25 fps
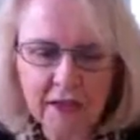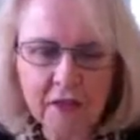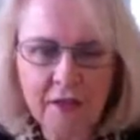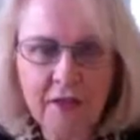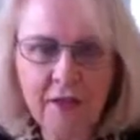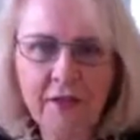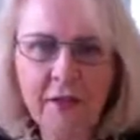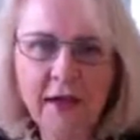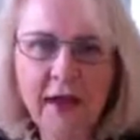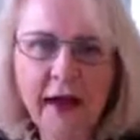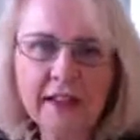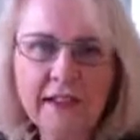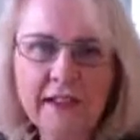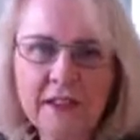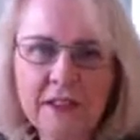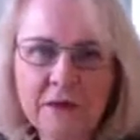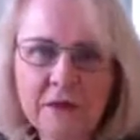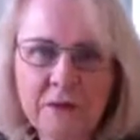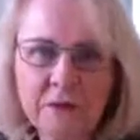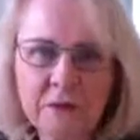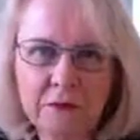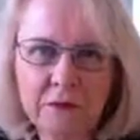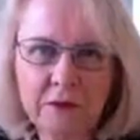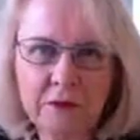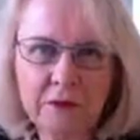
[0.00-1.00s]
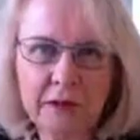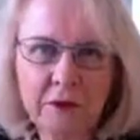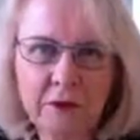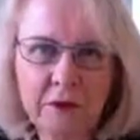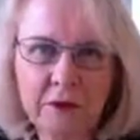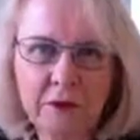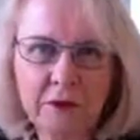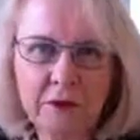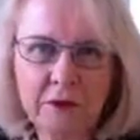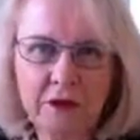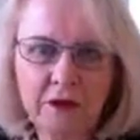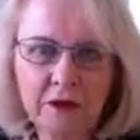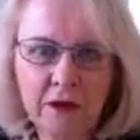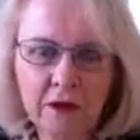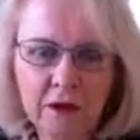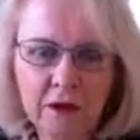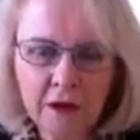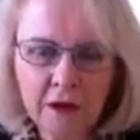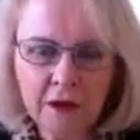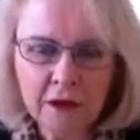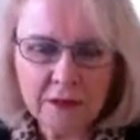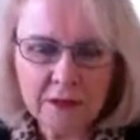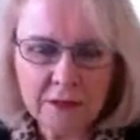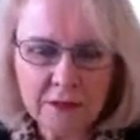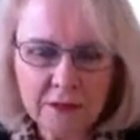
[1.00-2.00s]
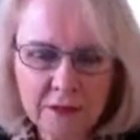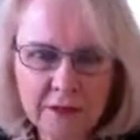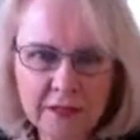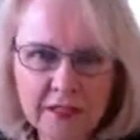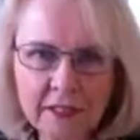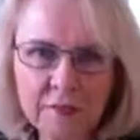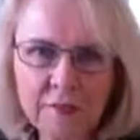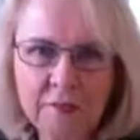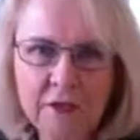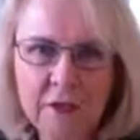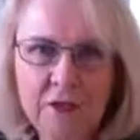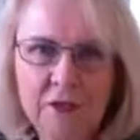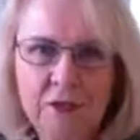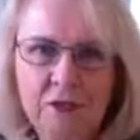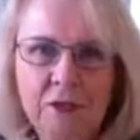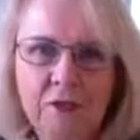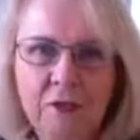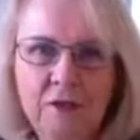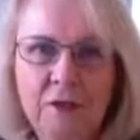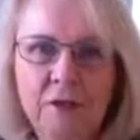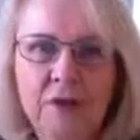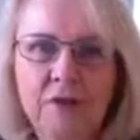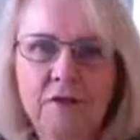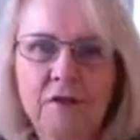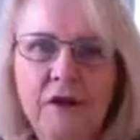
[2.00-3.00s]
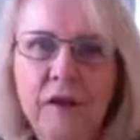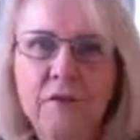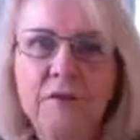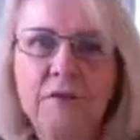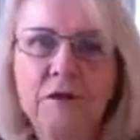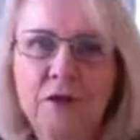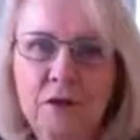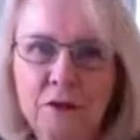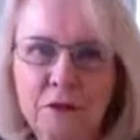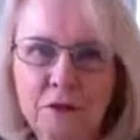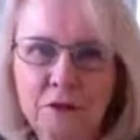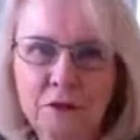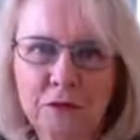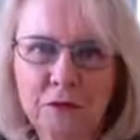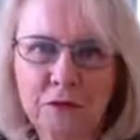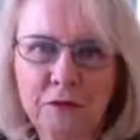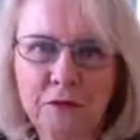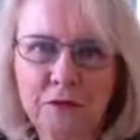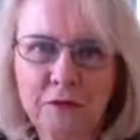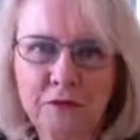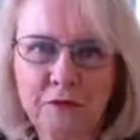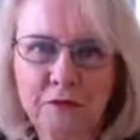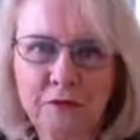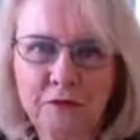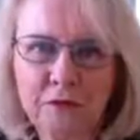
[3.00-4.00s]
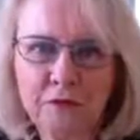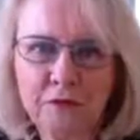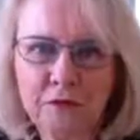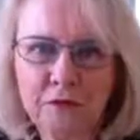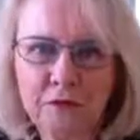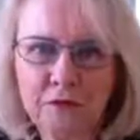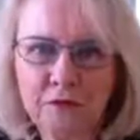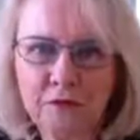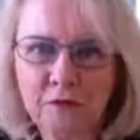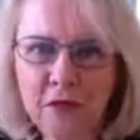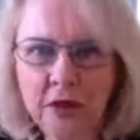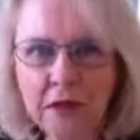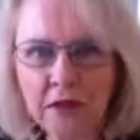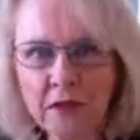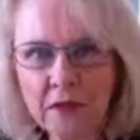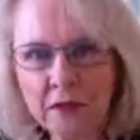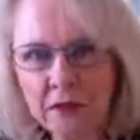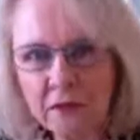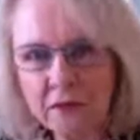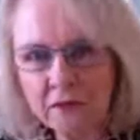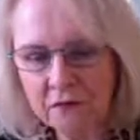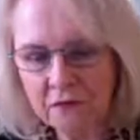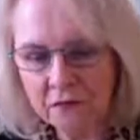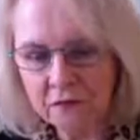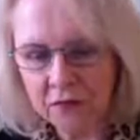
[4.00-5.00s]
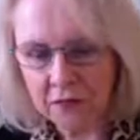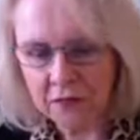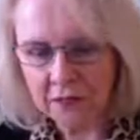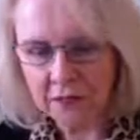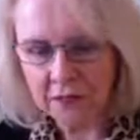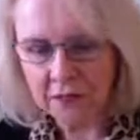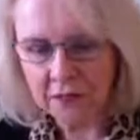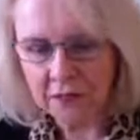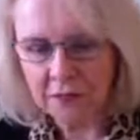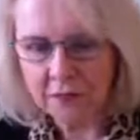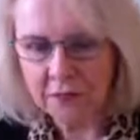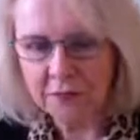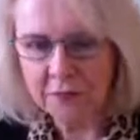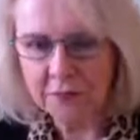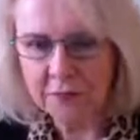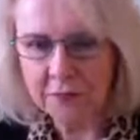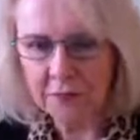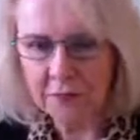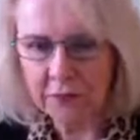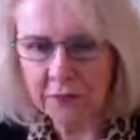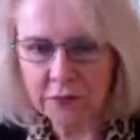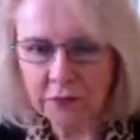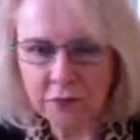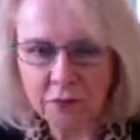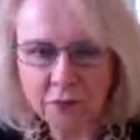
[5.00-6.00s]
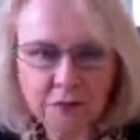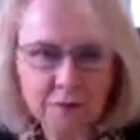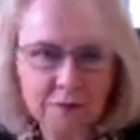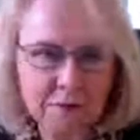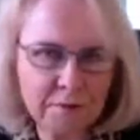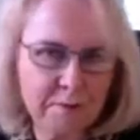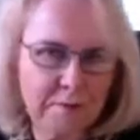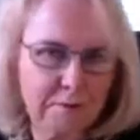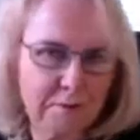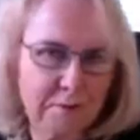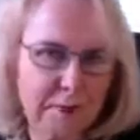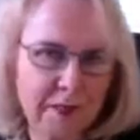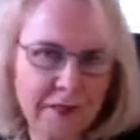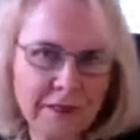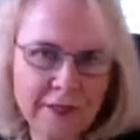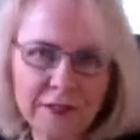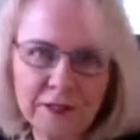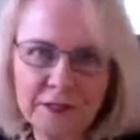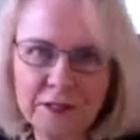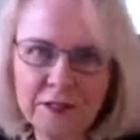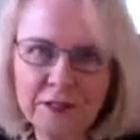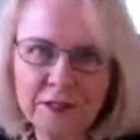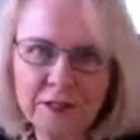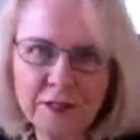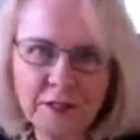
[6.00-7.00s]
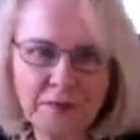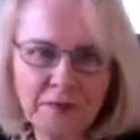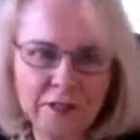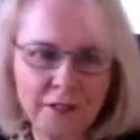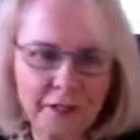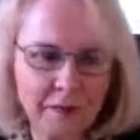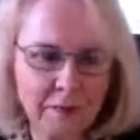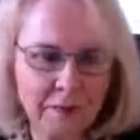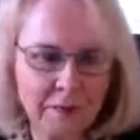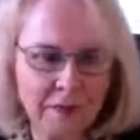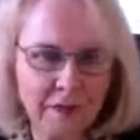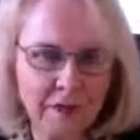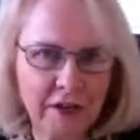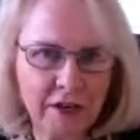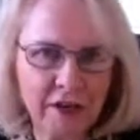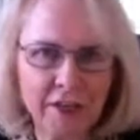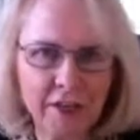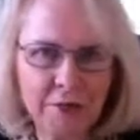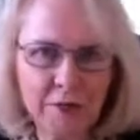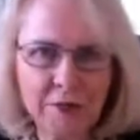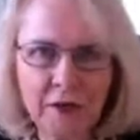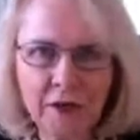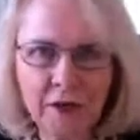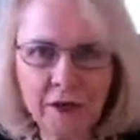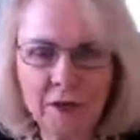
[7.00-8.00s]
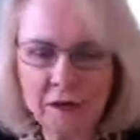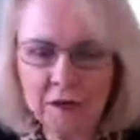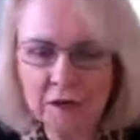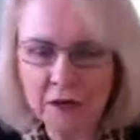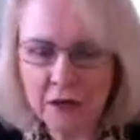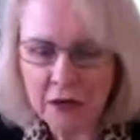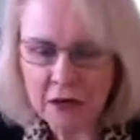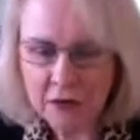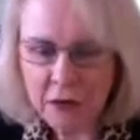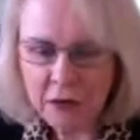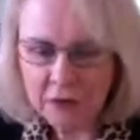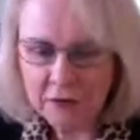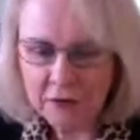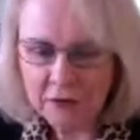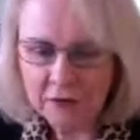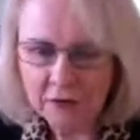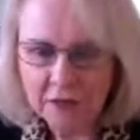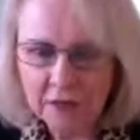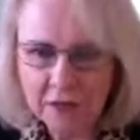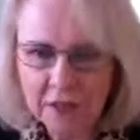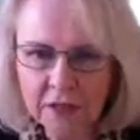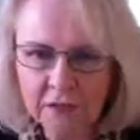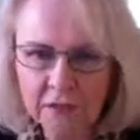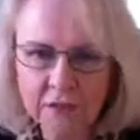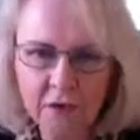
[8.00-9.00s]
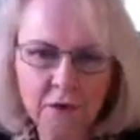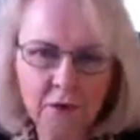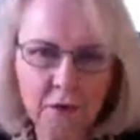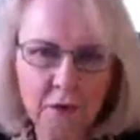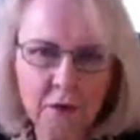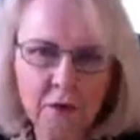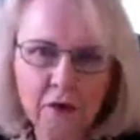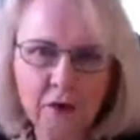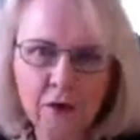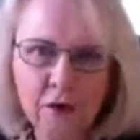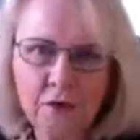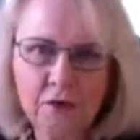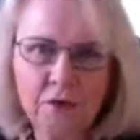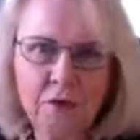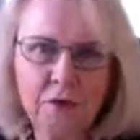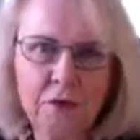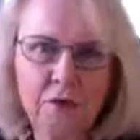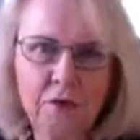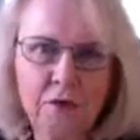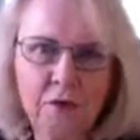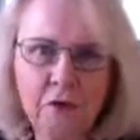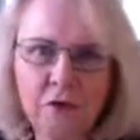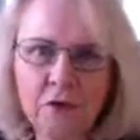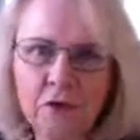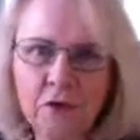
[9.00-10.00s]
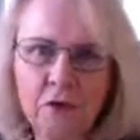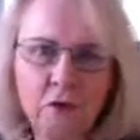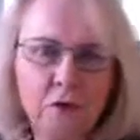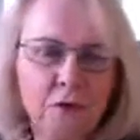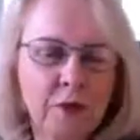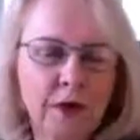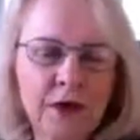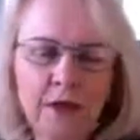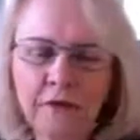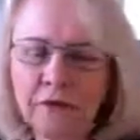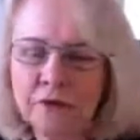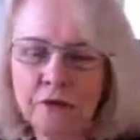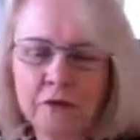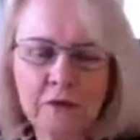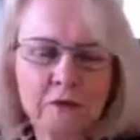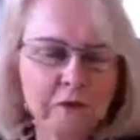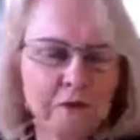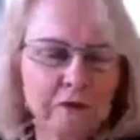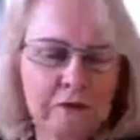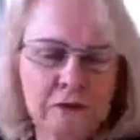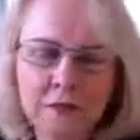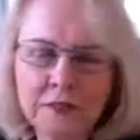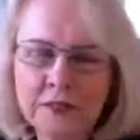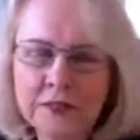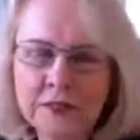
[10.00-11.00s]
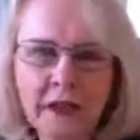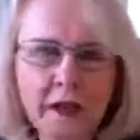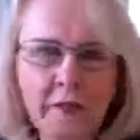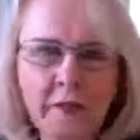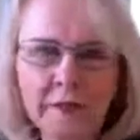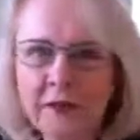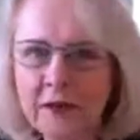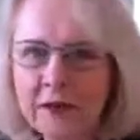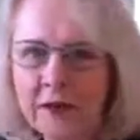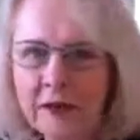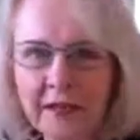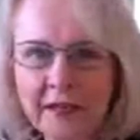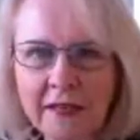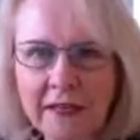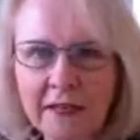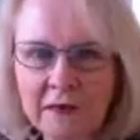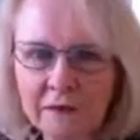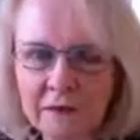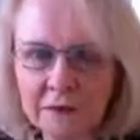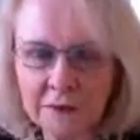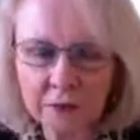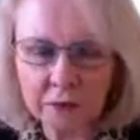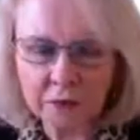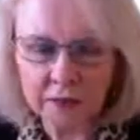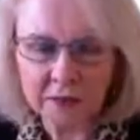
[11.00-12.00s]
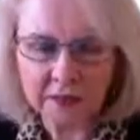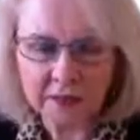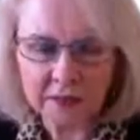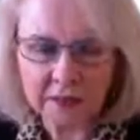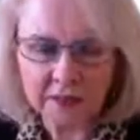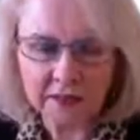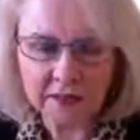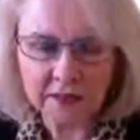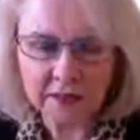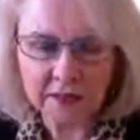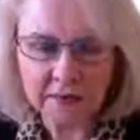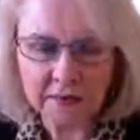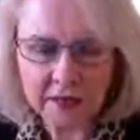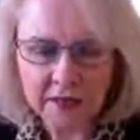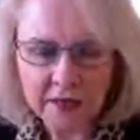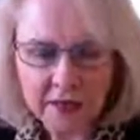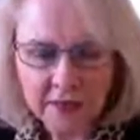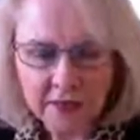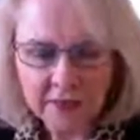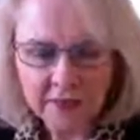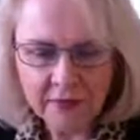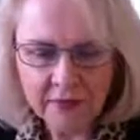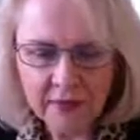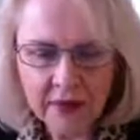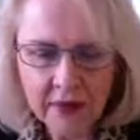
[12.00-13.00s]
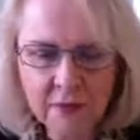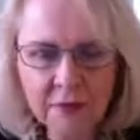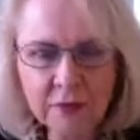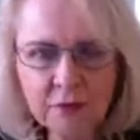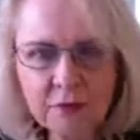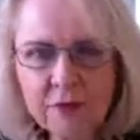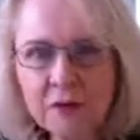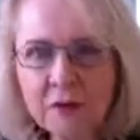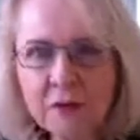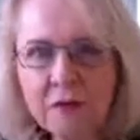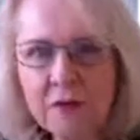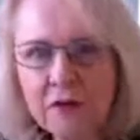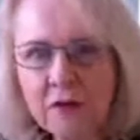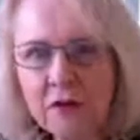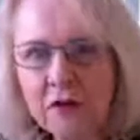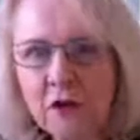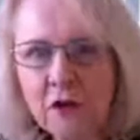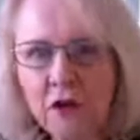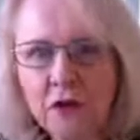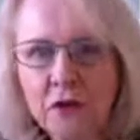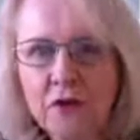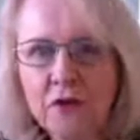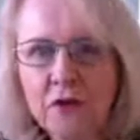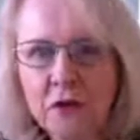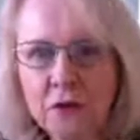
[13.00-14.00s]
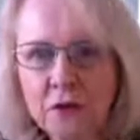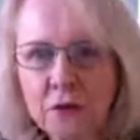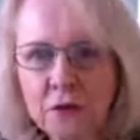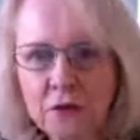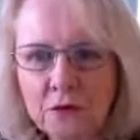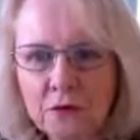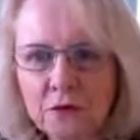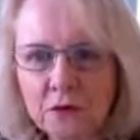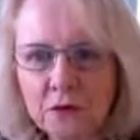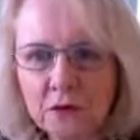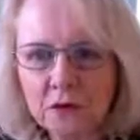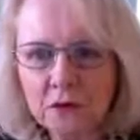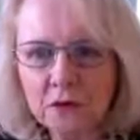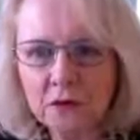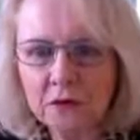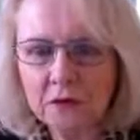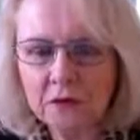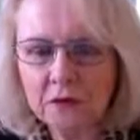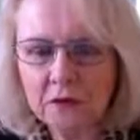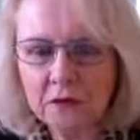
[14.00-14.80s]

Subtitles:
That's the woman I would expect me to live up to, rather than falling into my own method of self-sabotage, my own feeling of overwhelmed or whatever was up at any given moment in time, that I was really being called to own